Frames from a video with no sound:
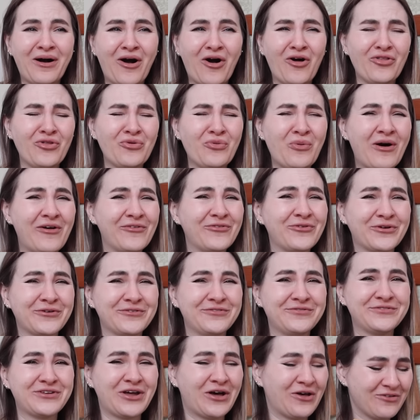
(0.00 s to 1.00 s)
all
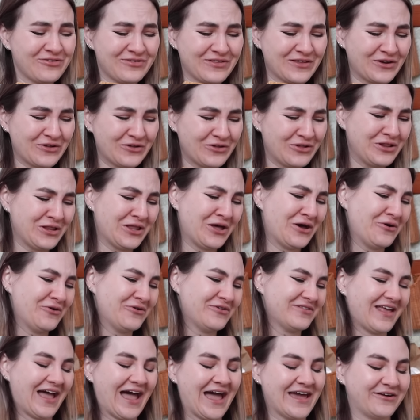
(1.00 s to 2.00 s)
Waldorf doll's little
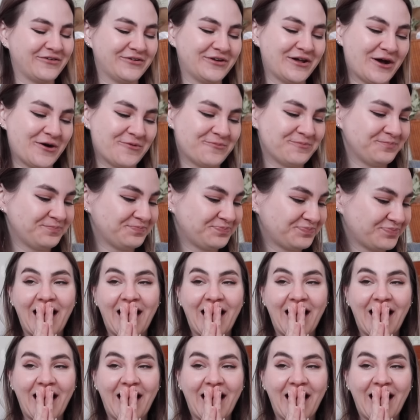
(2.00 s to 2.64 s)
clothes. I don't know.